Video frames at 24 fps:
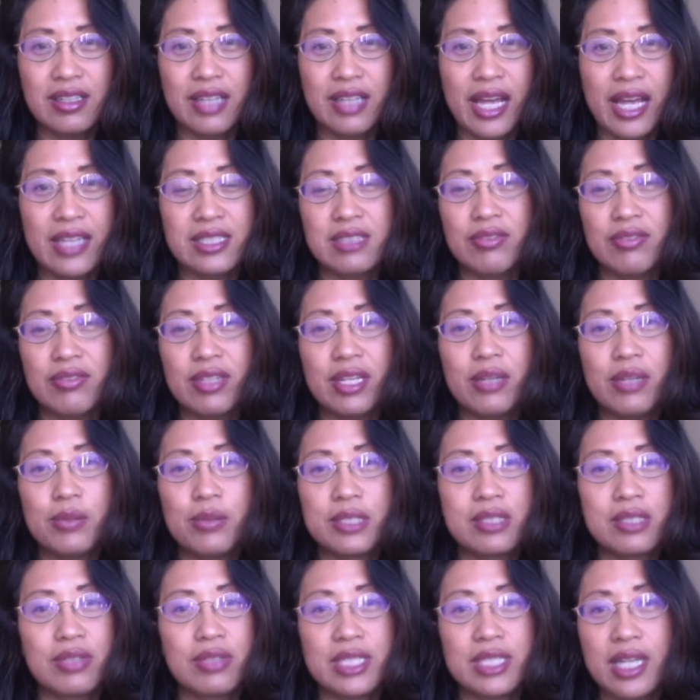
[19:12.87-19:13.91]
as if it
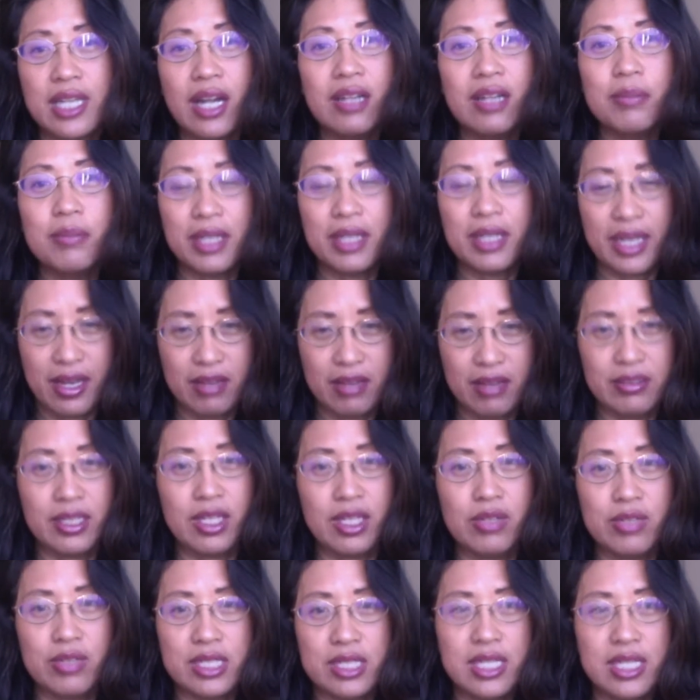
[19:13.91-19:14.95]
was a retirement account. Like
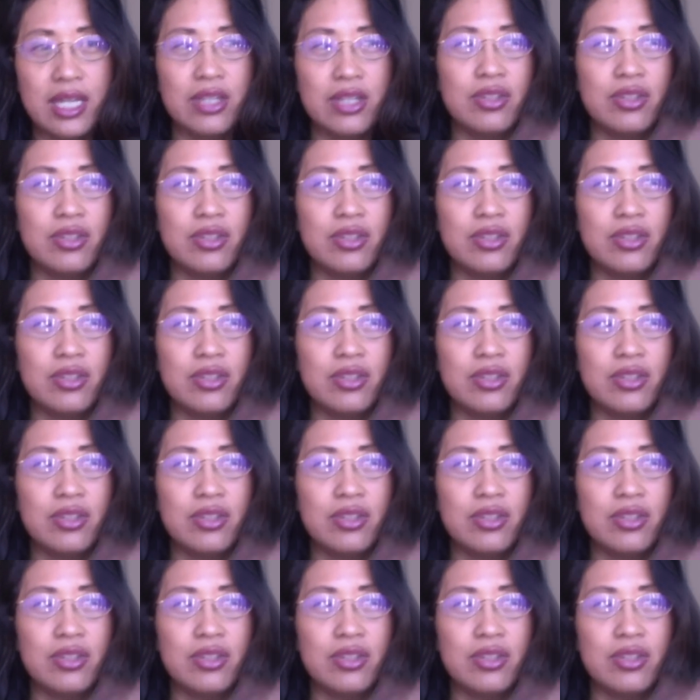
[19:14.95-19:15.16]
you were saying,